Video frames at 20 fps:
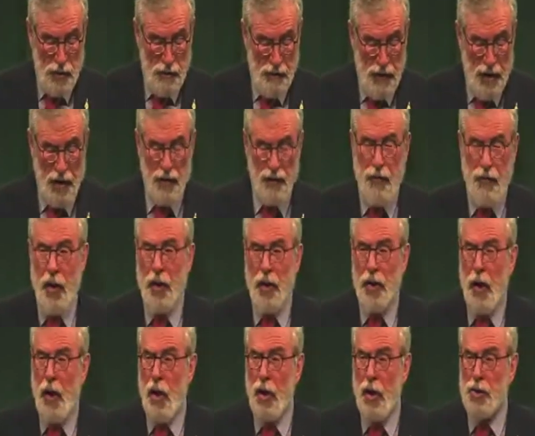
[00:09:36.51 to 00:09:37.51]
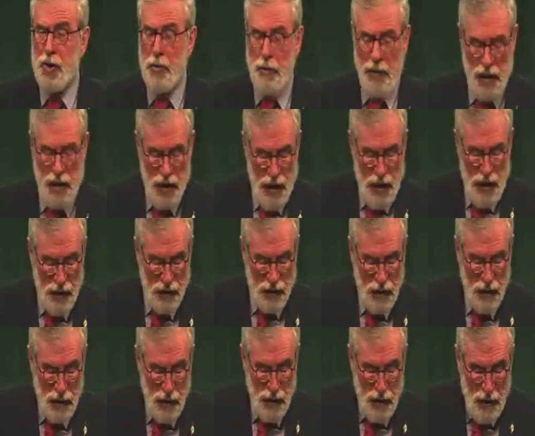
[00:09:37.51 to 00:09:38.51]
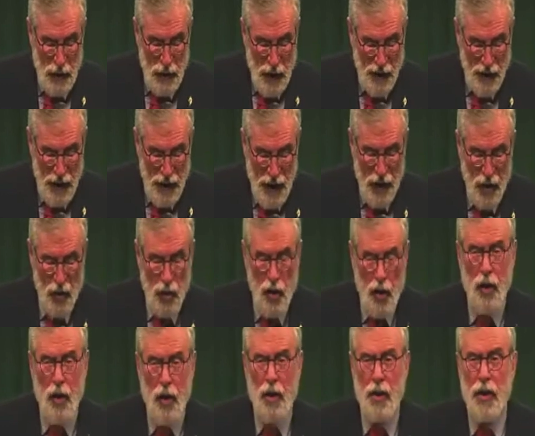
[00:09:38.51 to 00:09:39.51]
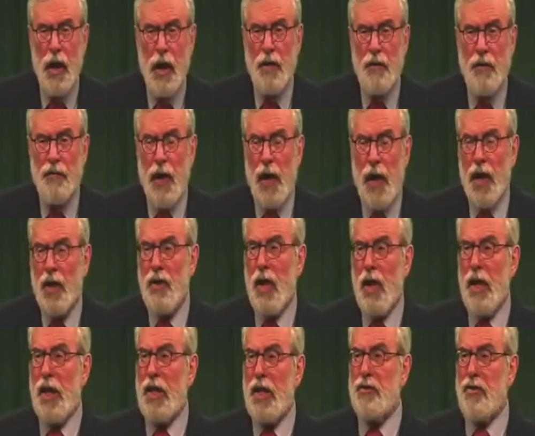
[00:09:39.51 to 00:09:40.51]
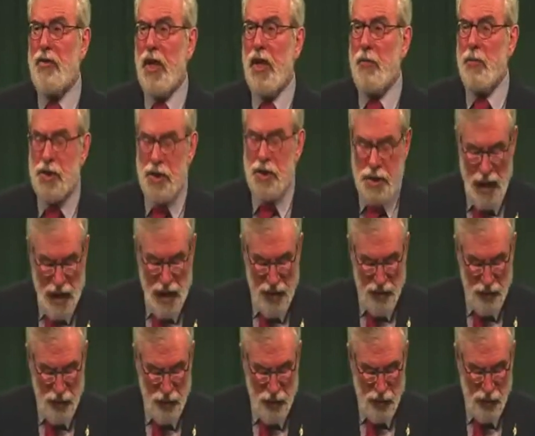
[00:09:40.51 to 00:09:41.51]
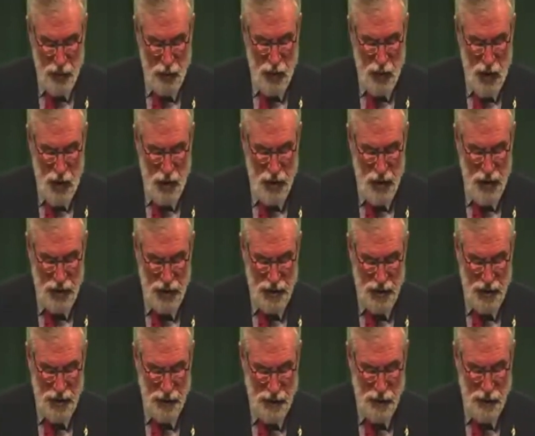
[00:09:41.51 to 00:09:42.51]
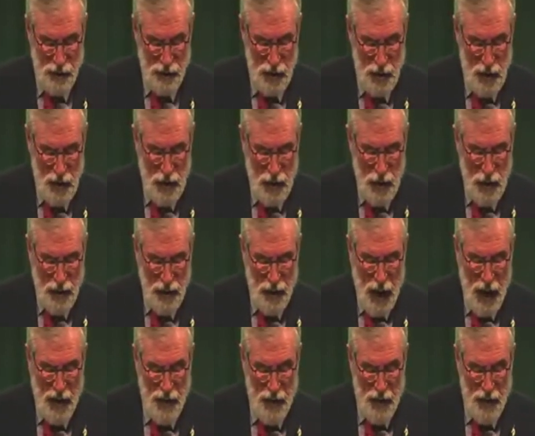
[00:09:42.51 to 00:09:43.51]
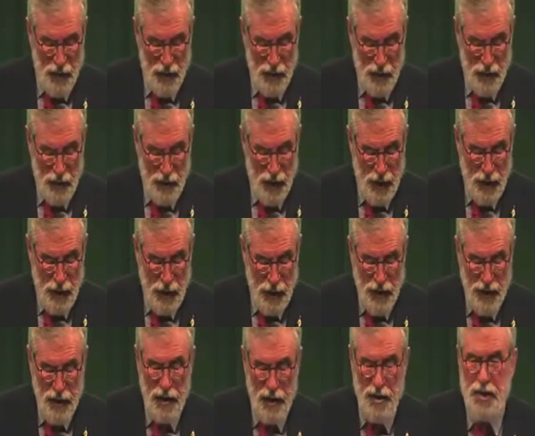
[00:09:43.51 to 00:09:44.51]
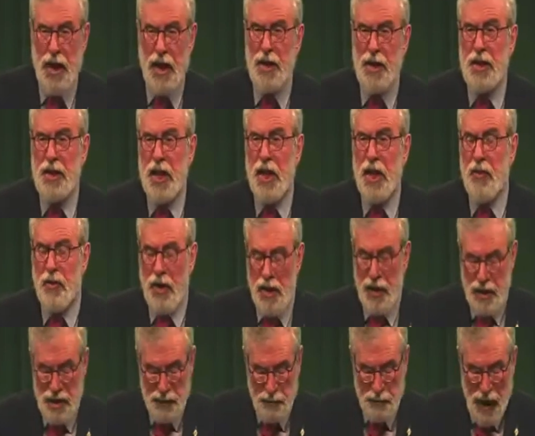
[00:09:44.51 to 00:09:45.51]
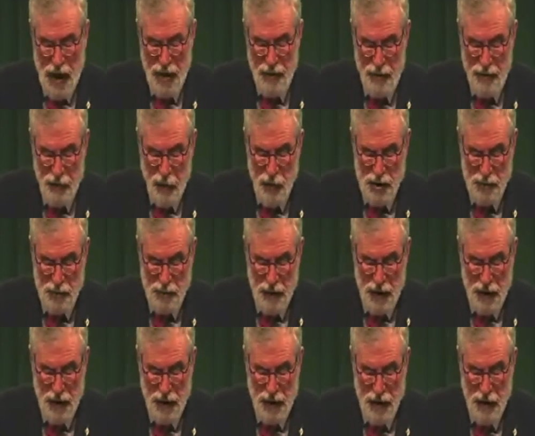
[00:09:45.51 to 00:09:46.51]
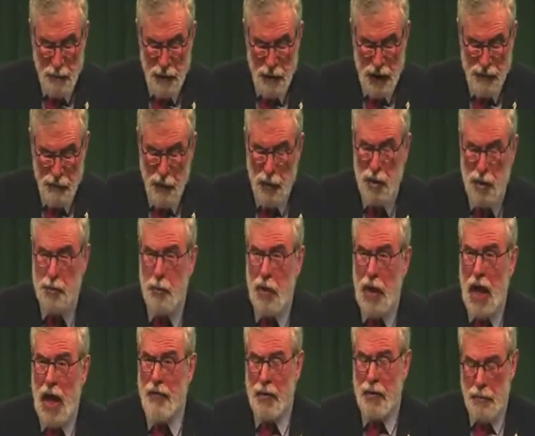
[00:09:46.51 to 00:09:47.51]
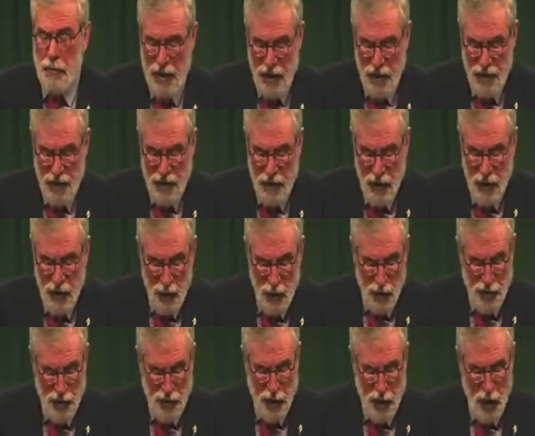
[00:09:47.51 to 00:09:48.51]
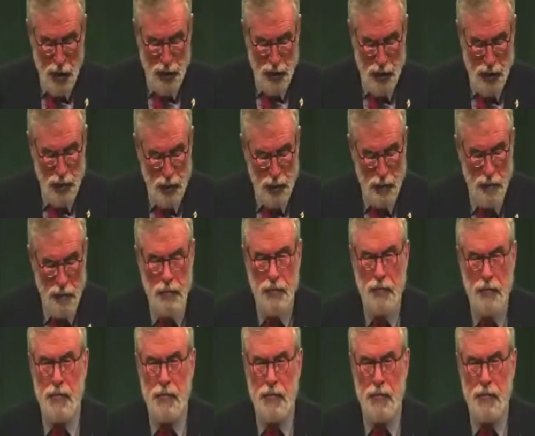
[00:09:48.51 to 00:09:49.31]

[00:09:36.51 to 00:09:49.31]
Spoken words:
Fianna Fáil also began a dialogue, and Father Alex Reid was central to all this. In 1986, he arranged my first private meeting with John Hume.